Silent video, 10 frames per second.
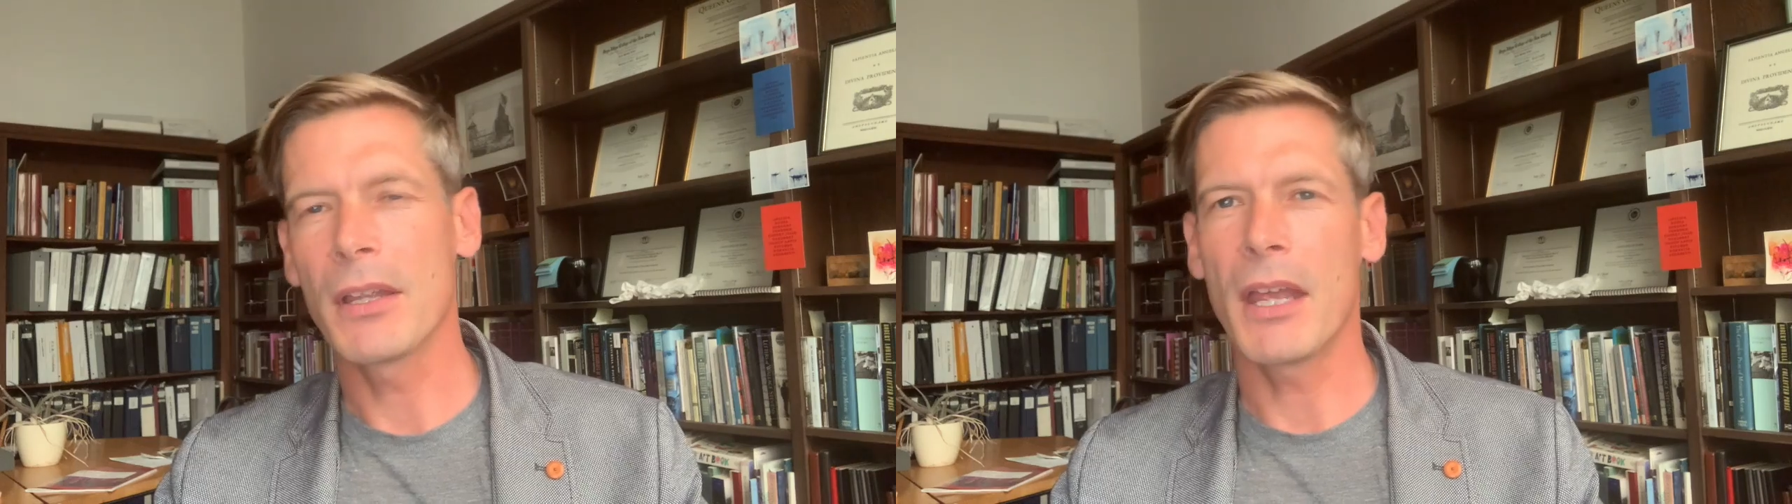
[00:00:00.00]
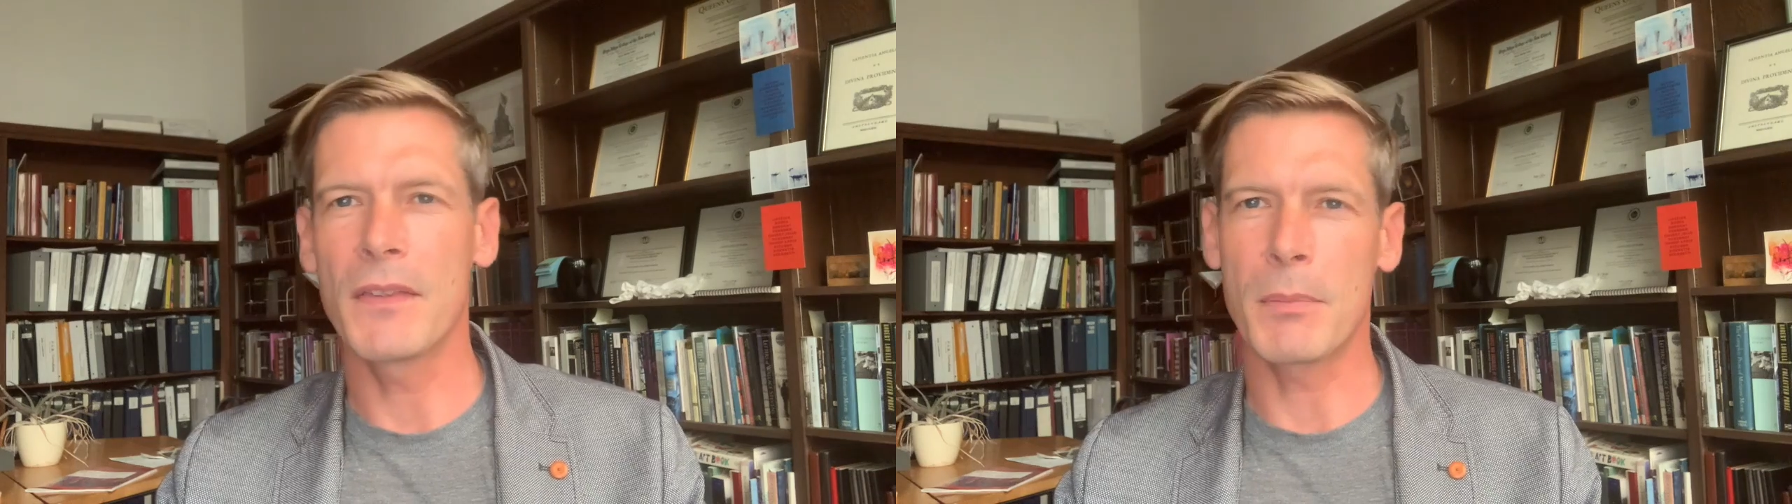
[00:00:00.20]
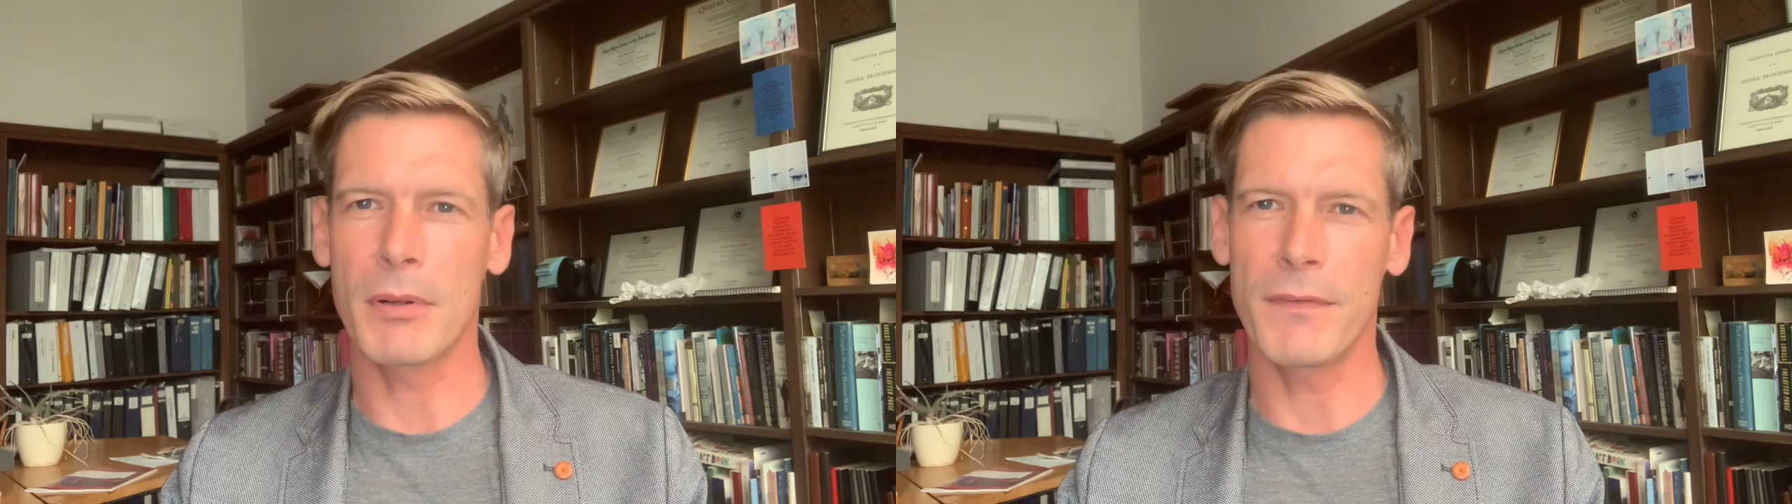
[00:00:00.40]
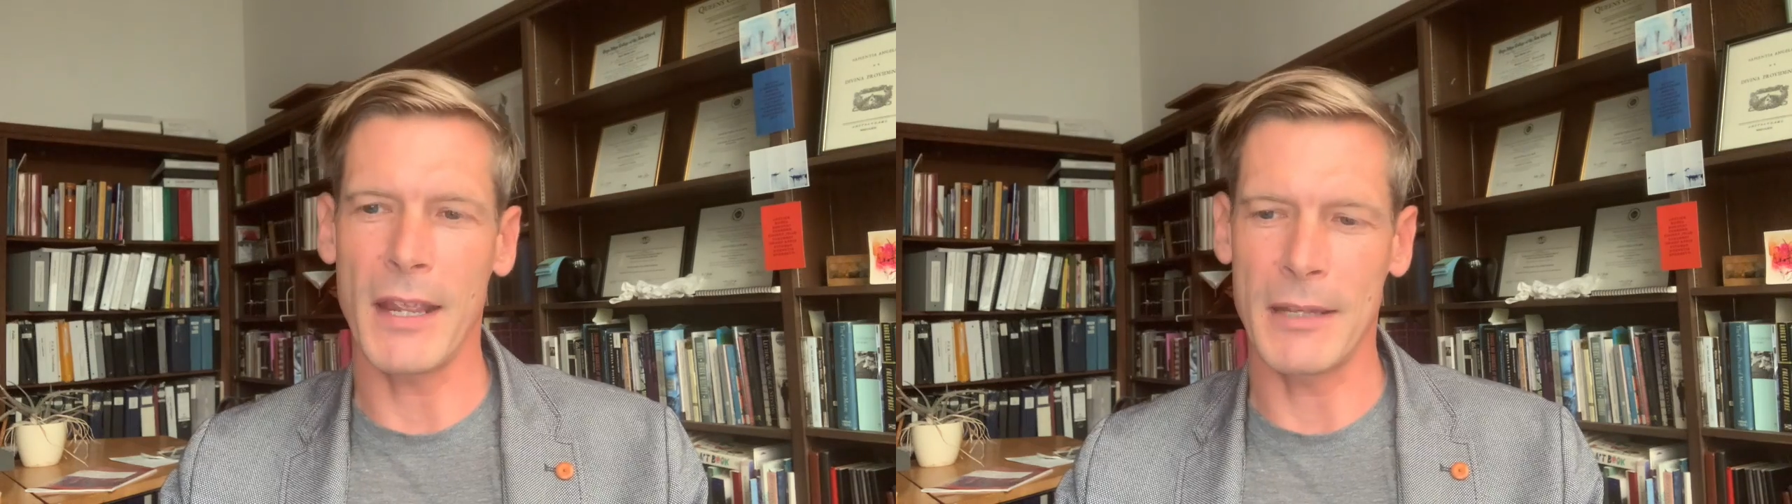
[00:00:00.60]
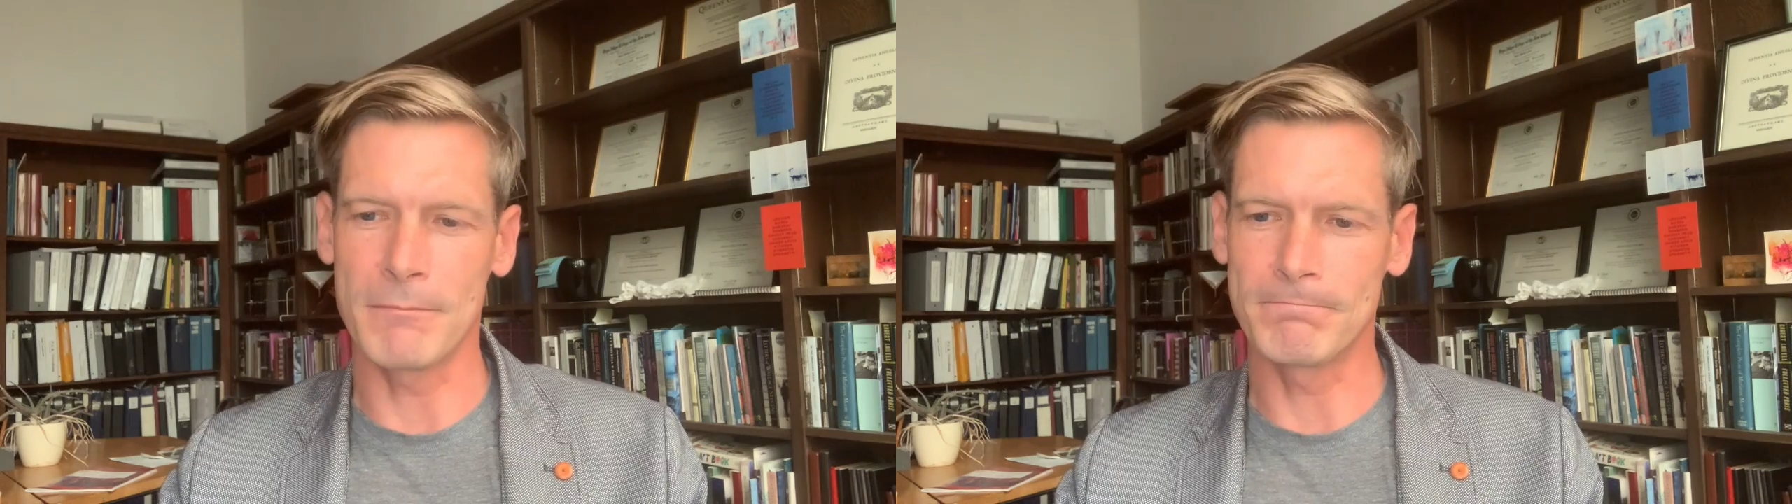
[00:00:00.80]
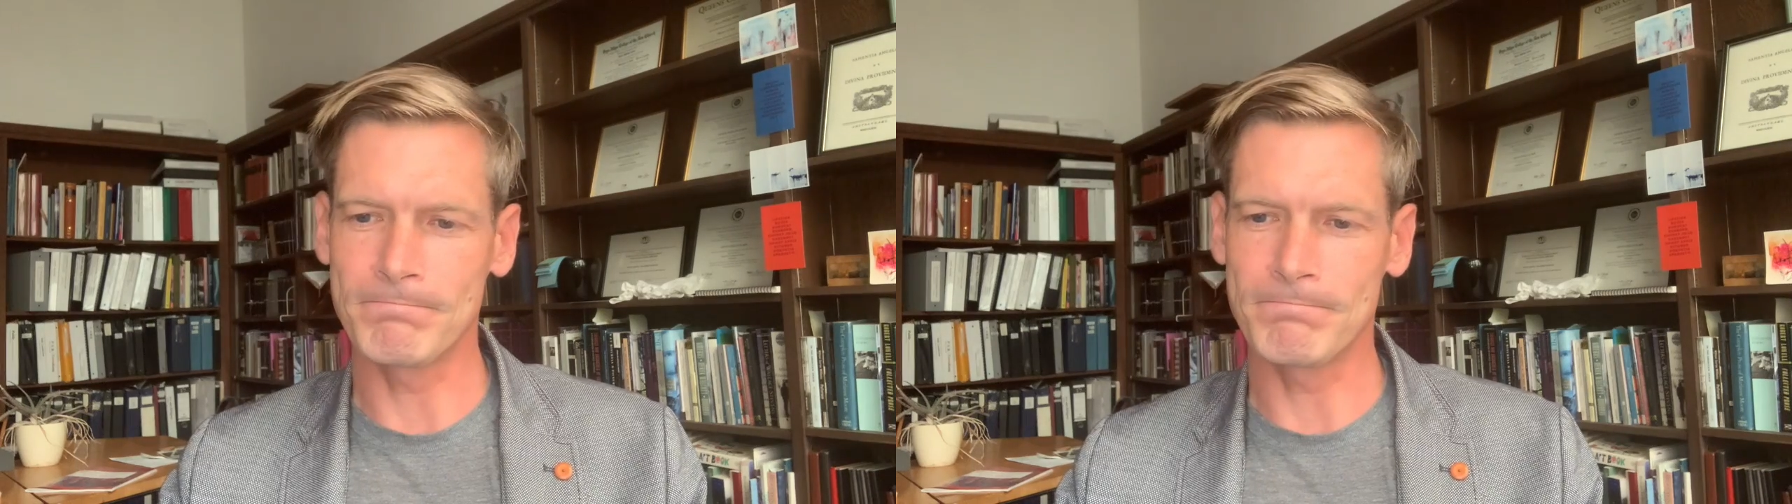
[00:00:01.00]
and the profane.